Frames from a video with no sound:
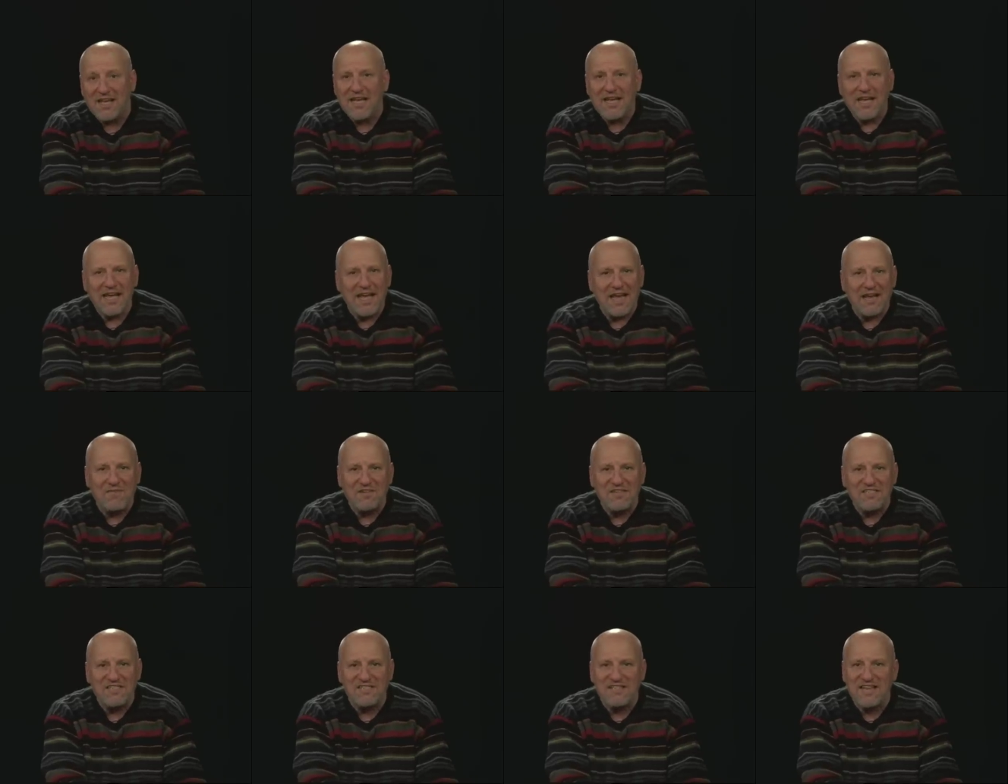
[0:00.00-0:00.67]

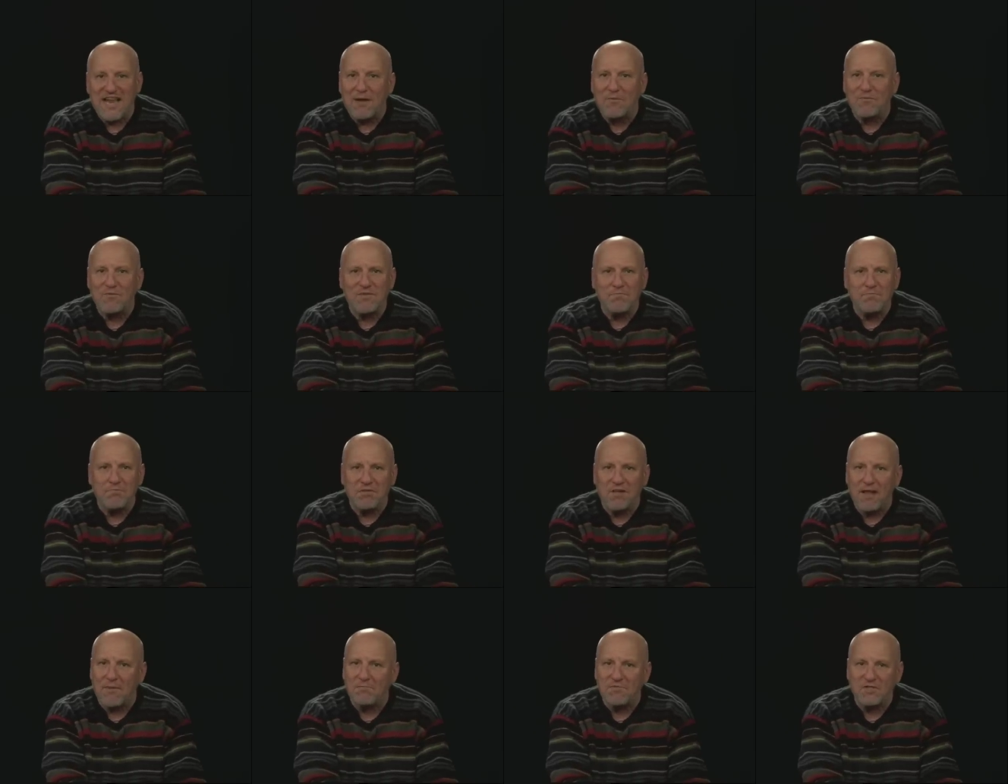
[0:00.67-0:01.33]
Heavy set with
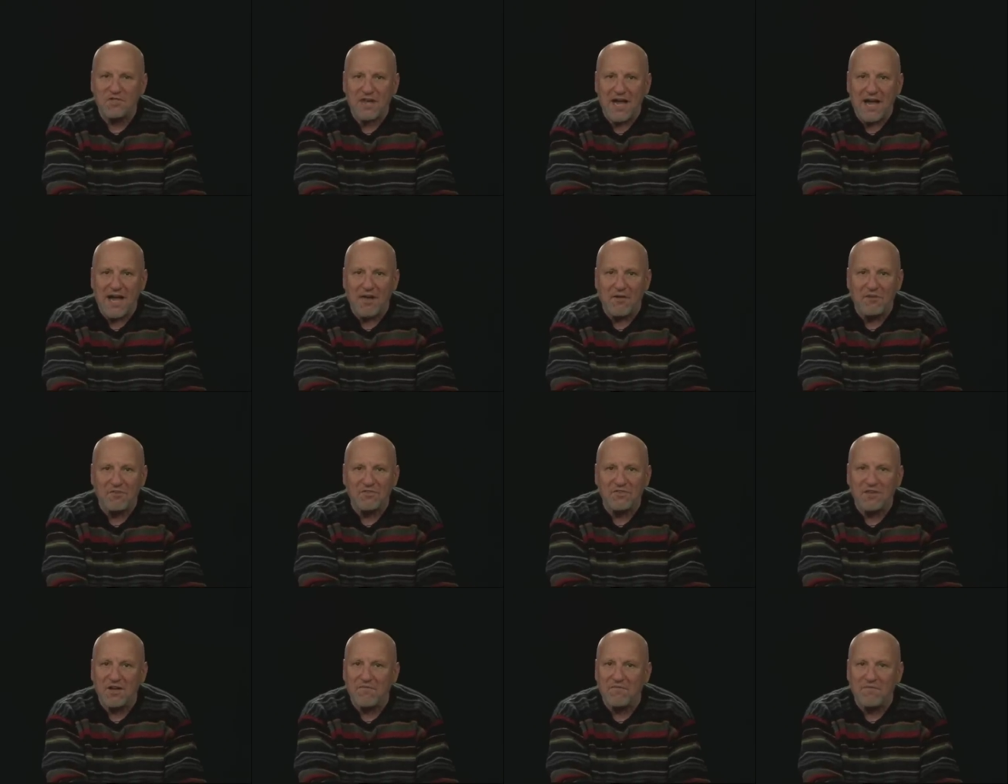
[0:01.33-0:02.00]
plump
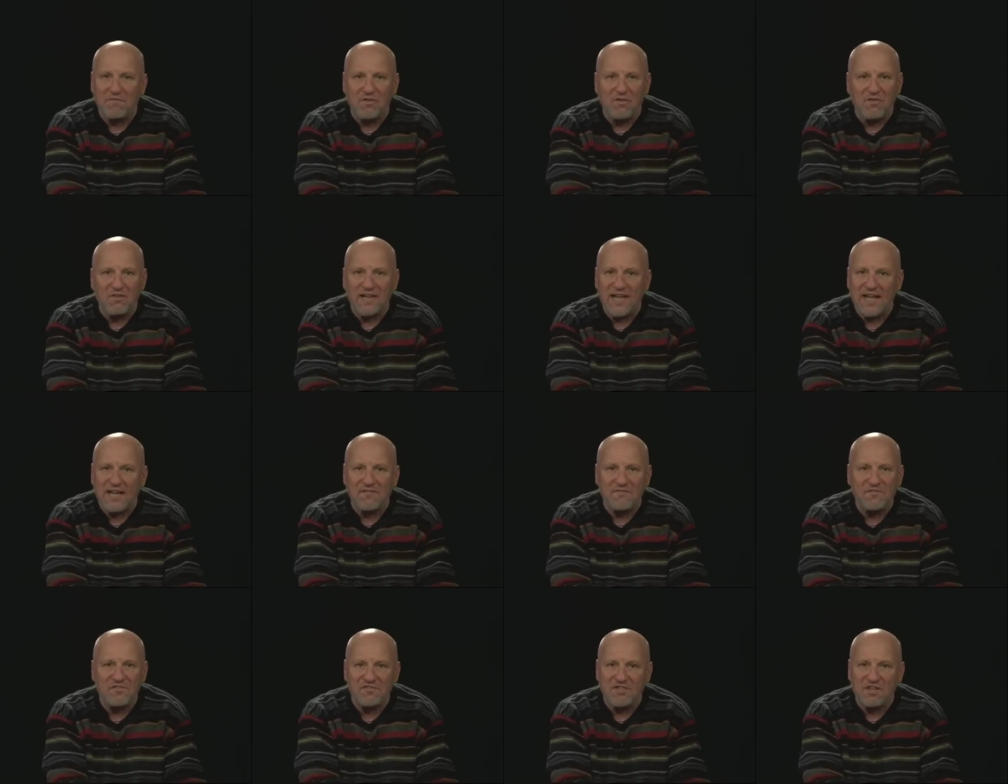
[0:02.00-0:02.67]
jowls and a full
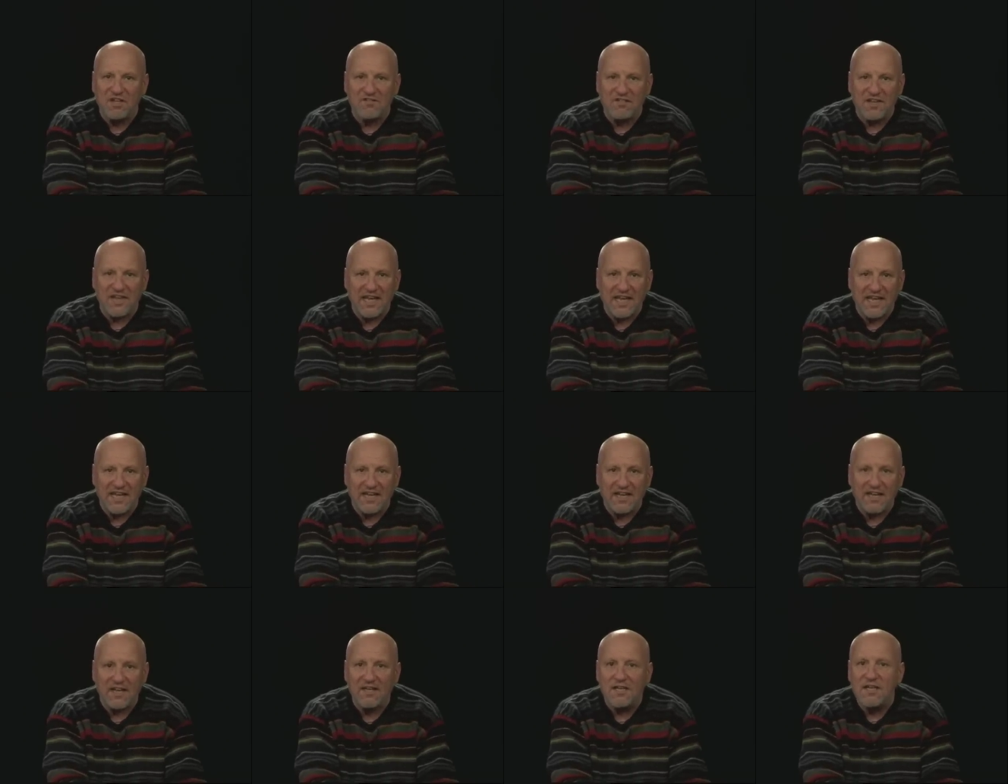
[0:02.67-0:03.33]
head of silver
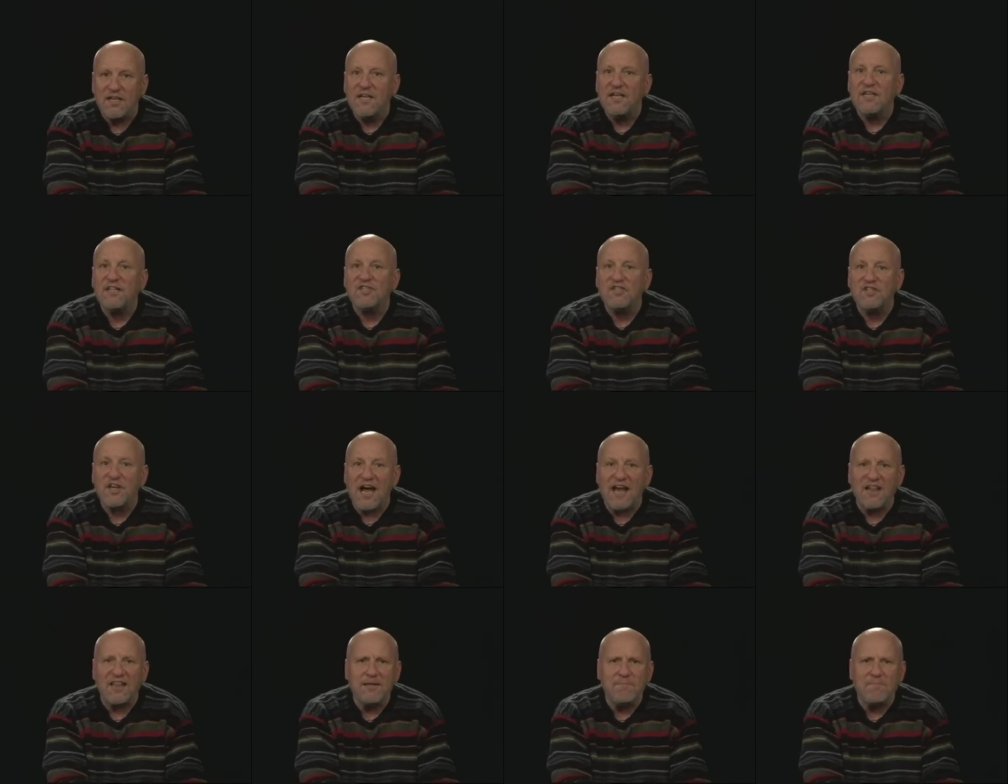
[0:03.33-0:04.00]
hair,
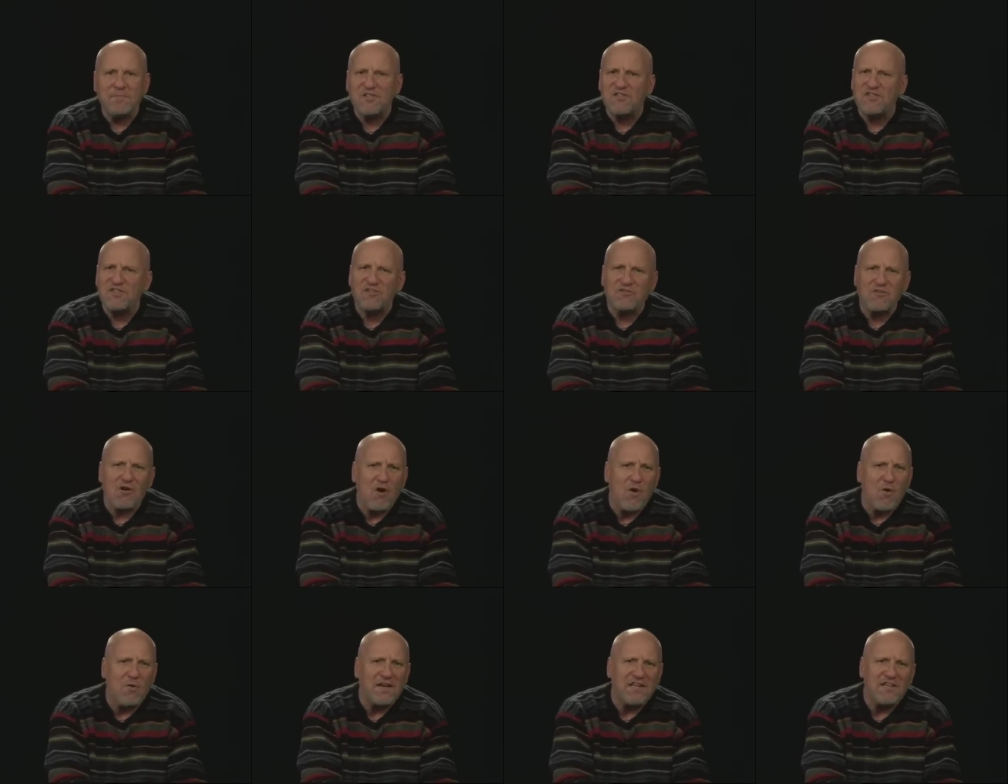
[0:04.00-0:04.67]
Charlie
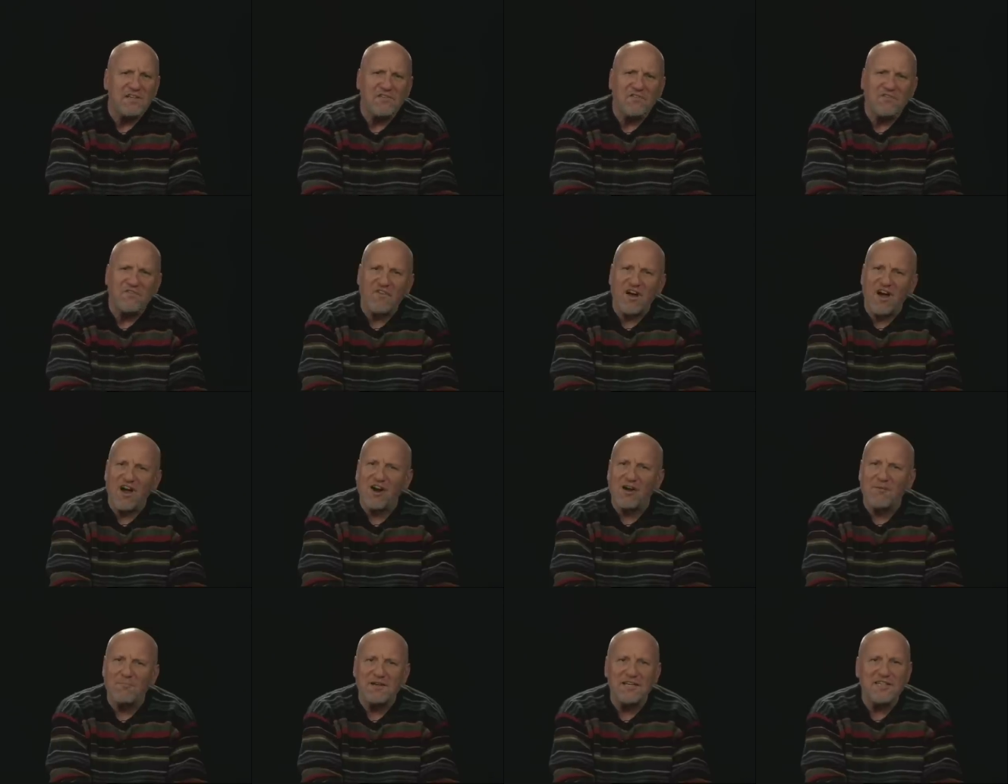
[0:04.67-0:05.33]
bestrode his
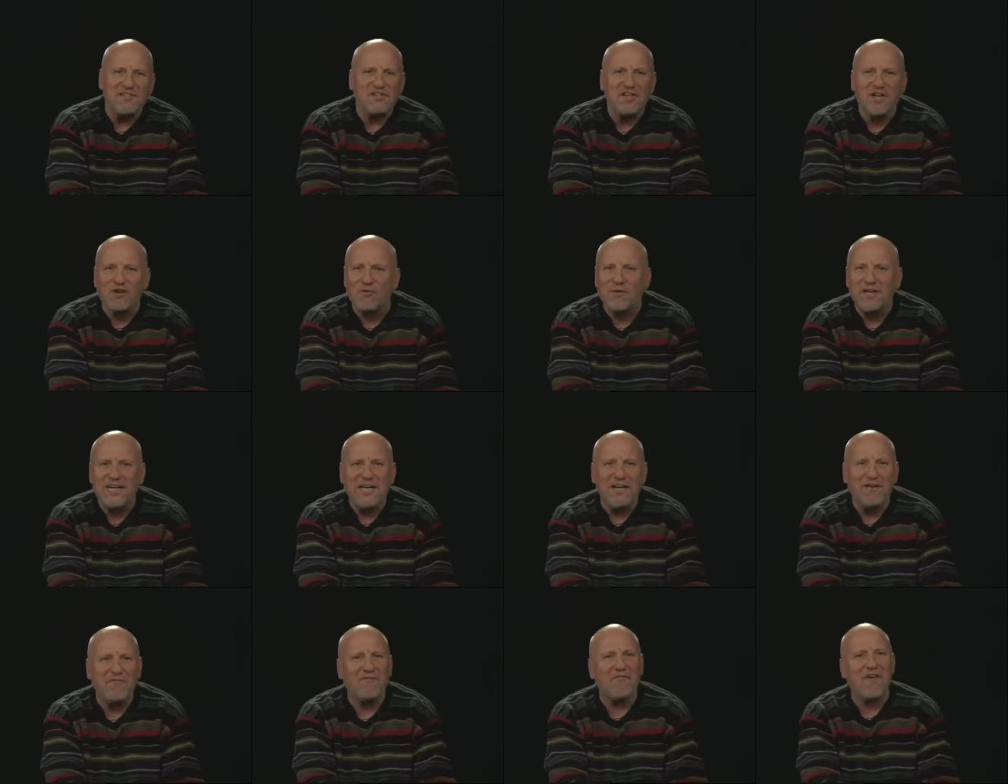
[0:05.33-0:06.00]
farm in his
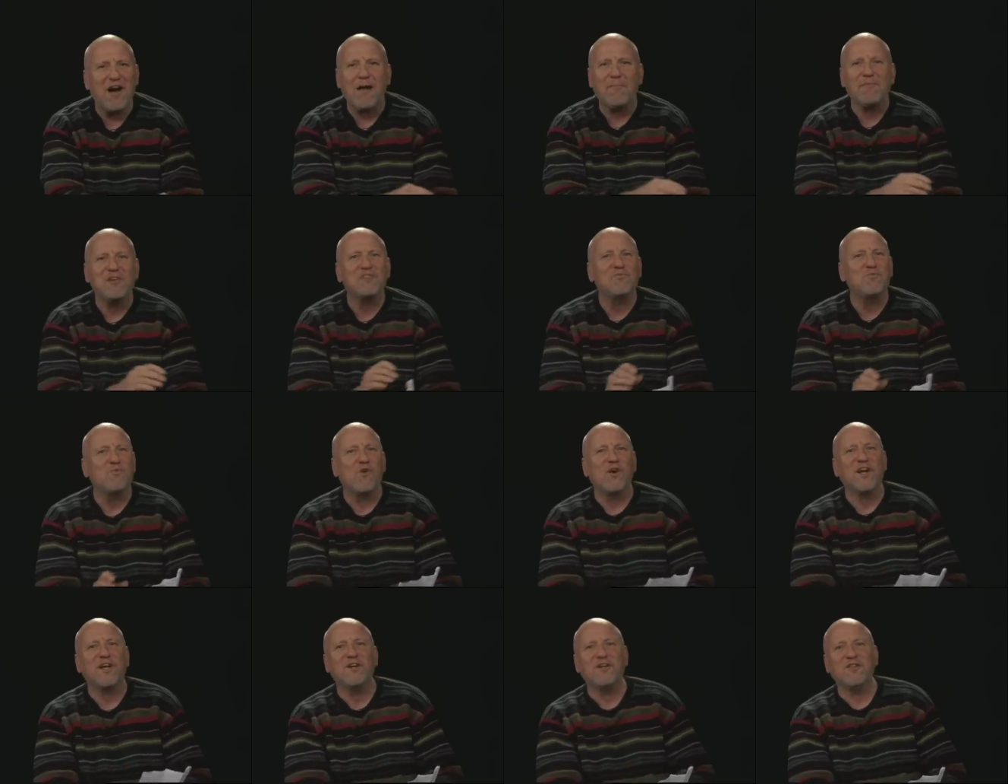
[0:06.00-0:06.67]
green farmer's
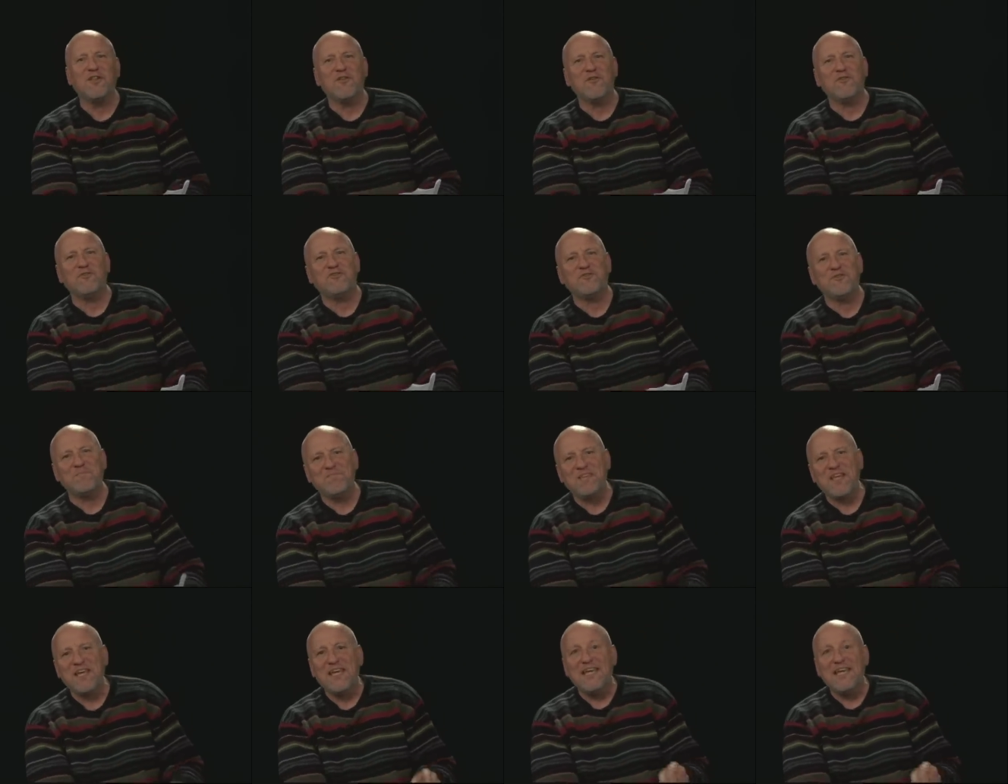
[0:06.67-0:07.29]
work clothes.